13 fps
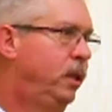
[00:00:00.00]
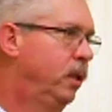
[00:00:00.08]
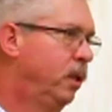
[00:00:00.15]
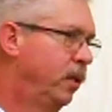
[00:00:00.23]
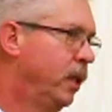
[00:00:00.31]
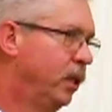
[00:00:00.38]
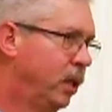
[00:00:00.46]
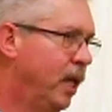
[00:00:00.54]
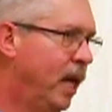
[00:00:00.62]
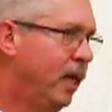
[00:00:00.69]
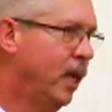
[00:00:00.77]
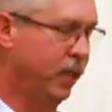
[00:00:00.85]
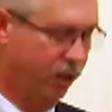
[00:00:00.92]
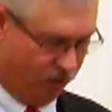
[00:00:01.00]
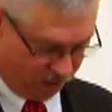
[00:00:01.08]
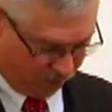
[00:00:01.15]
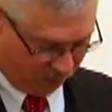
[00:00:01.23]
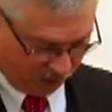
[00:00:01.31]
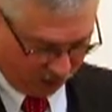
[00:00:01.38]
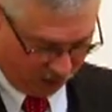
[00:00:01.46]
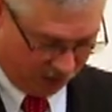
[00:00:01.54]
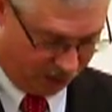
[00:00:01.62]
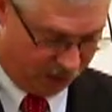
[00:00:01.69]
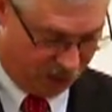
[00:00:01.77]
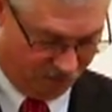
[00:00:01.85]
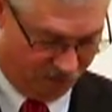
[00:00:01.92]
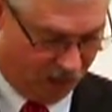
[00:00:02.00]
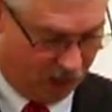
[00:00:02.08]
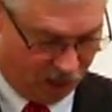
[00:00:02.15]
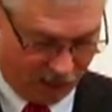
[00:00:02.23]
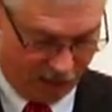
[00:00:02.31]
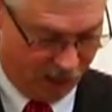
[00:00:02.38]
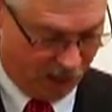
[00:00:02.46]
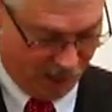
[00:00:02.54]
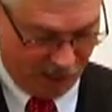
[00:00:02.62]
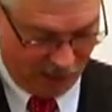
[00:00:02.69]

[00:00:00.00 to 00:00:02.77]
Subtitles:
and things of that nature. But it can vary